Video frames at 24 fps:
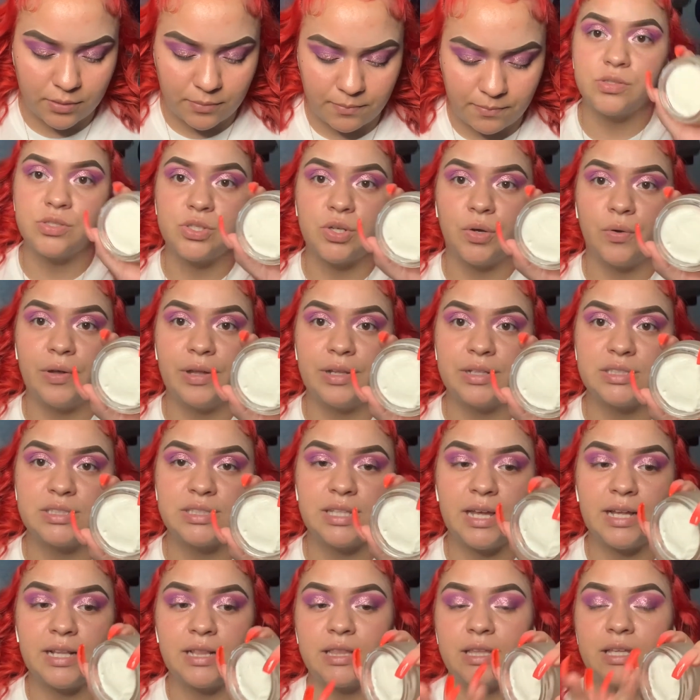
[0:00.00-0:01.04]
So it's
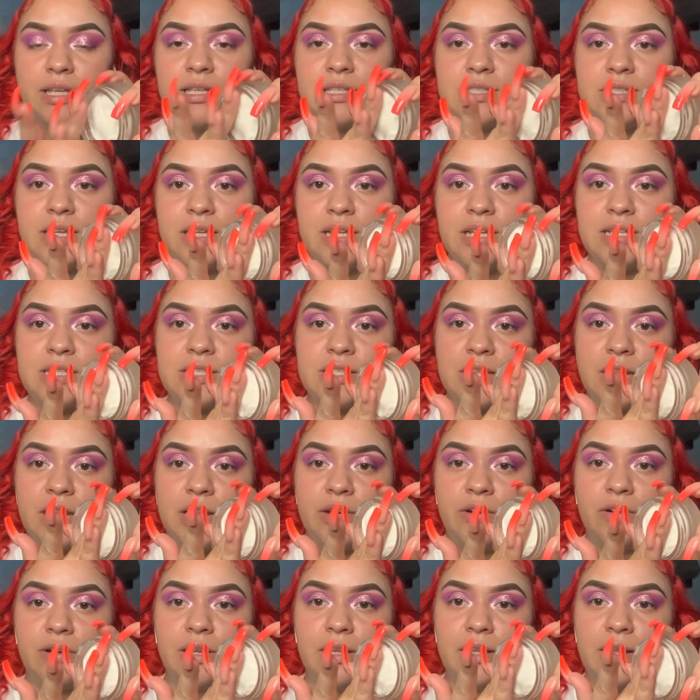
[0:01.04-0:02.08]
like this and it's
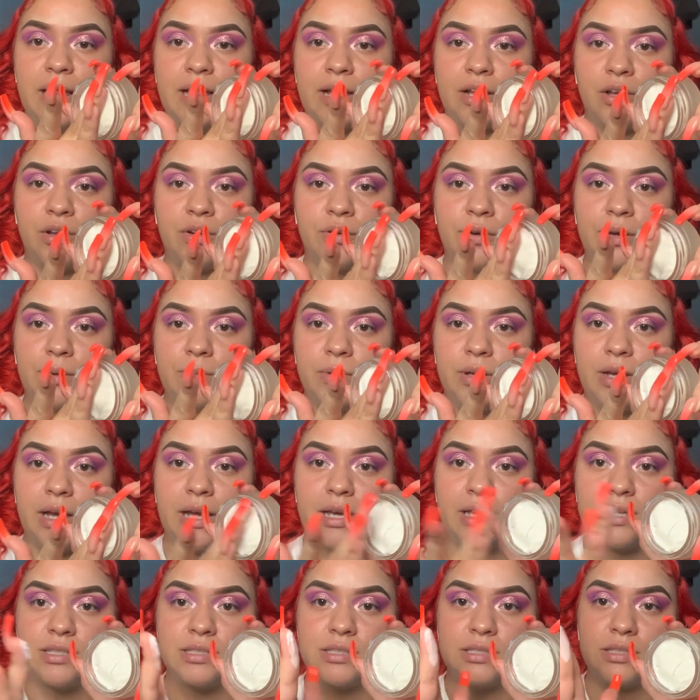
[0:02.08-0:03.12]
literally like a cream, you
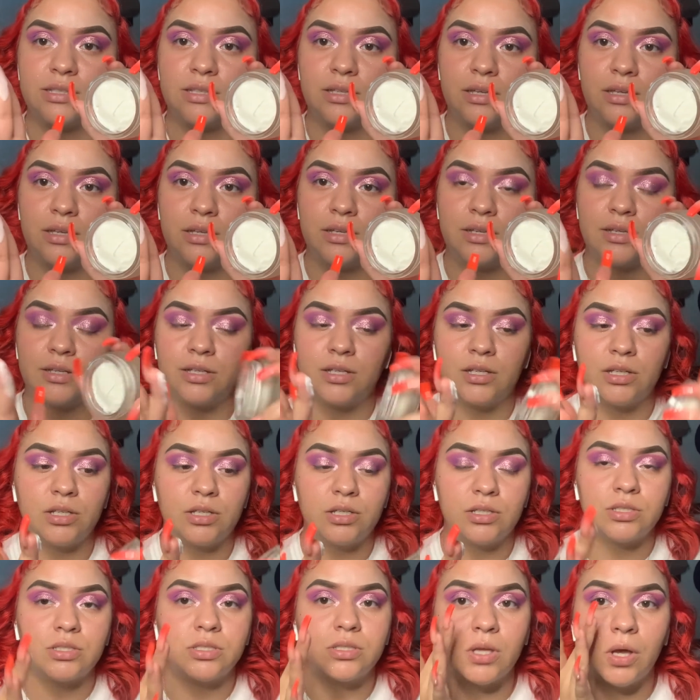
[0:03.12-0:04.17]
guys.
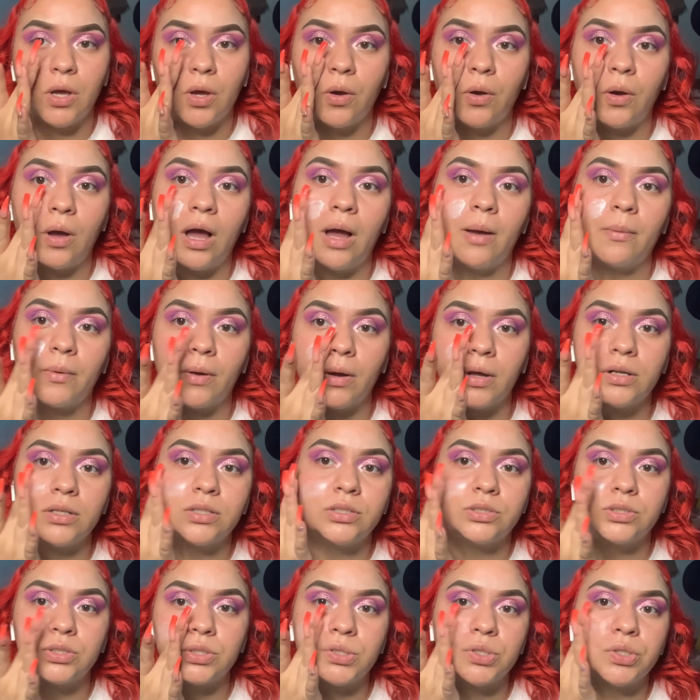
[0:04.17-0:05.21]
So I'm
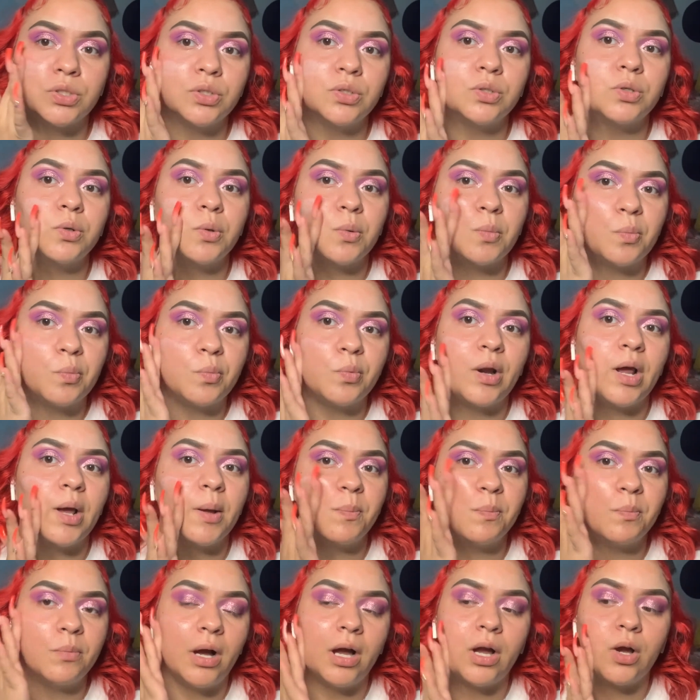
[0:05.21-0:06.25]
going to
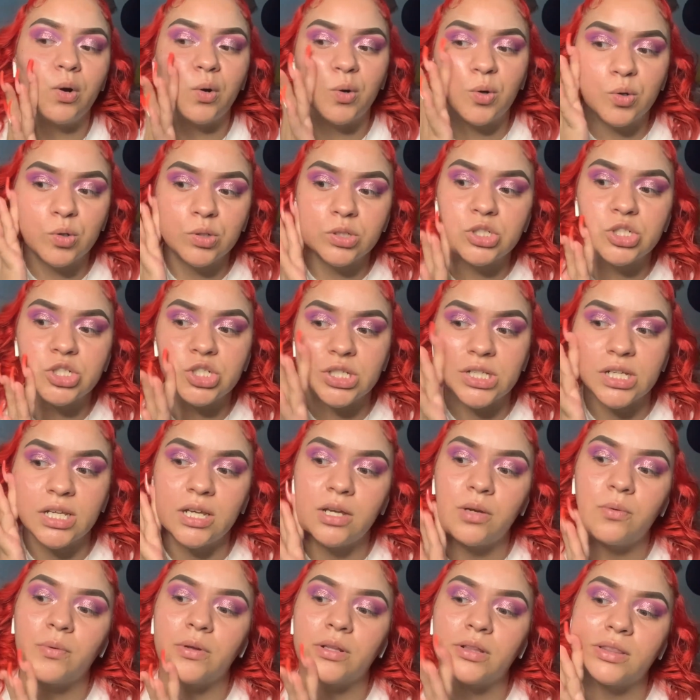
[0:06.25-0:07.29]
prep my whole cheek
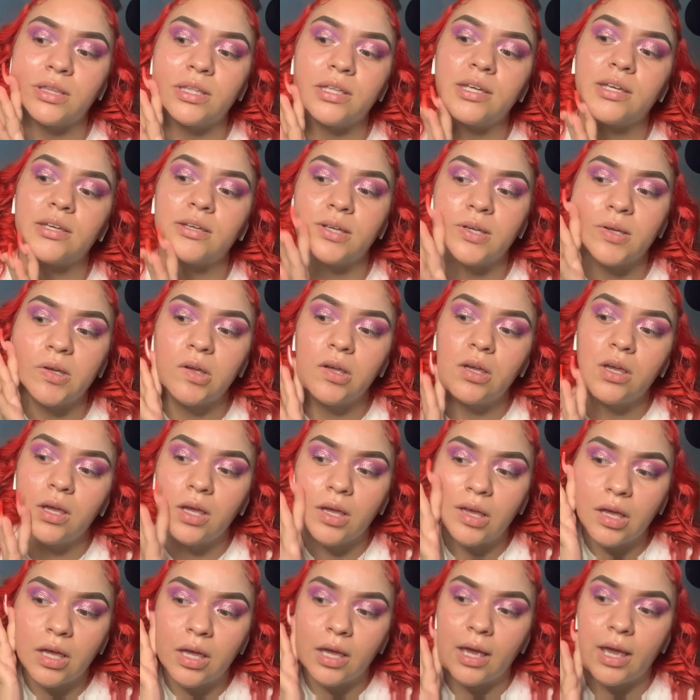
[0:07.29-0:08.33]
with it,
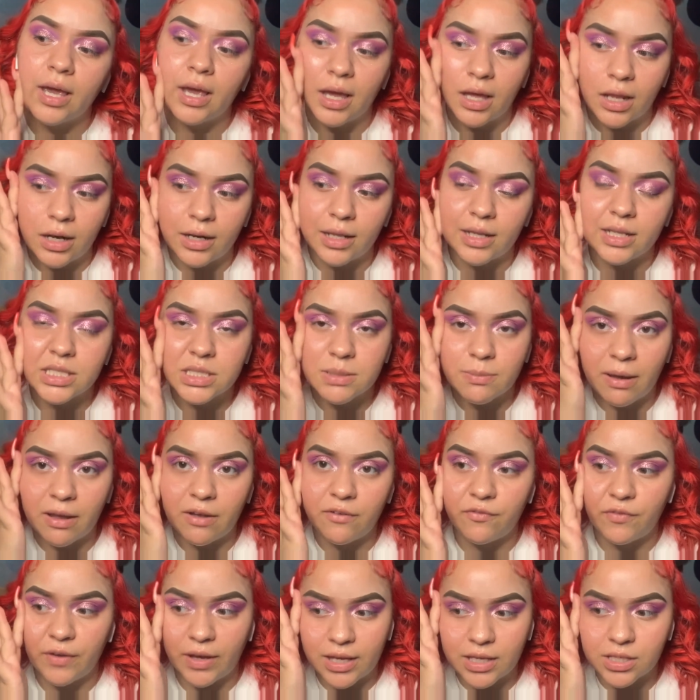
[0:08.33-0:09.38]
and it's my
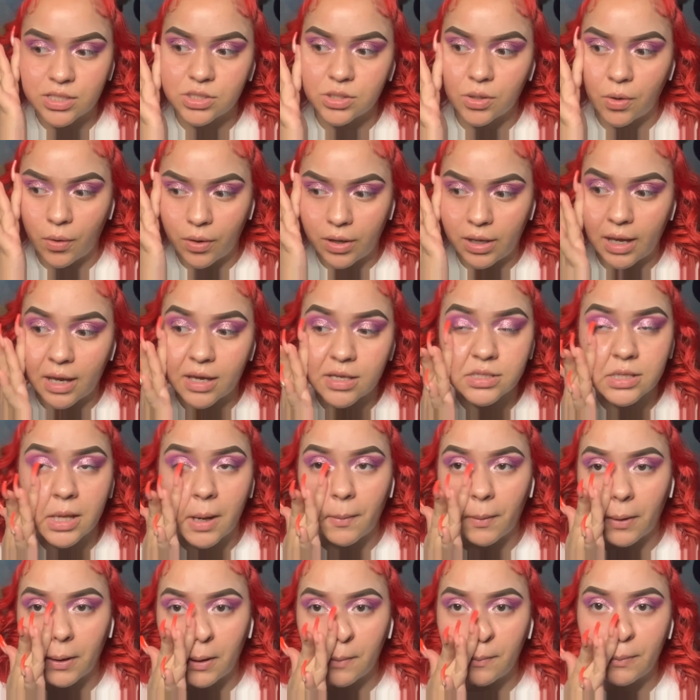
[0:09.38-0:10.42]
face, so yes, I'm
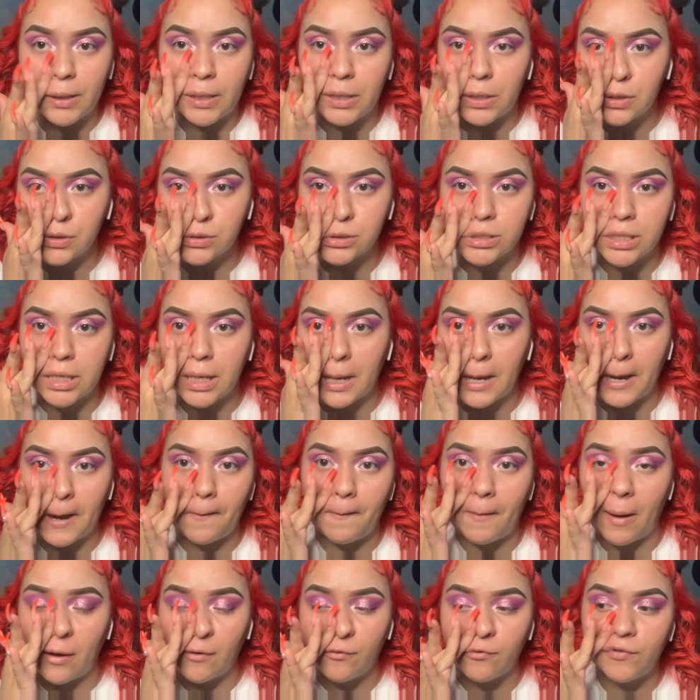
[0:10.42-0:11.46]
going to be using
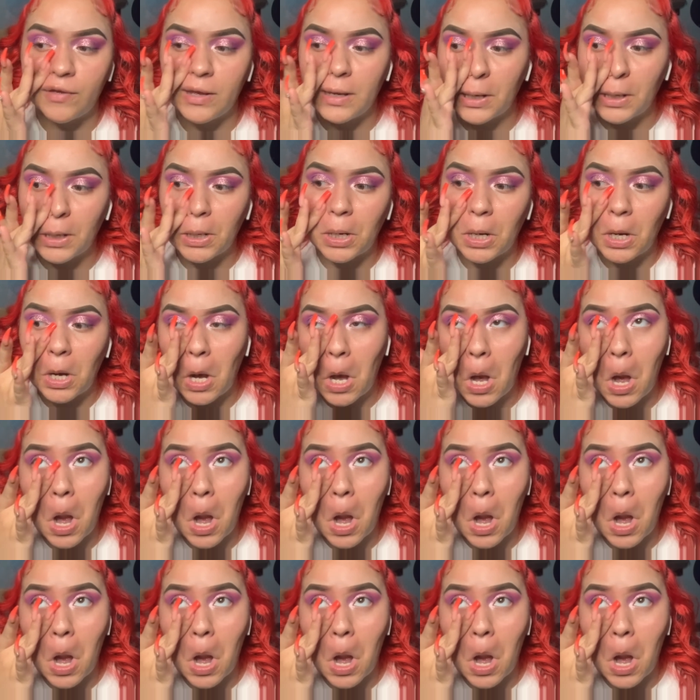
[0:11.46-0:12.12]
my finger.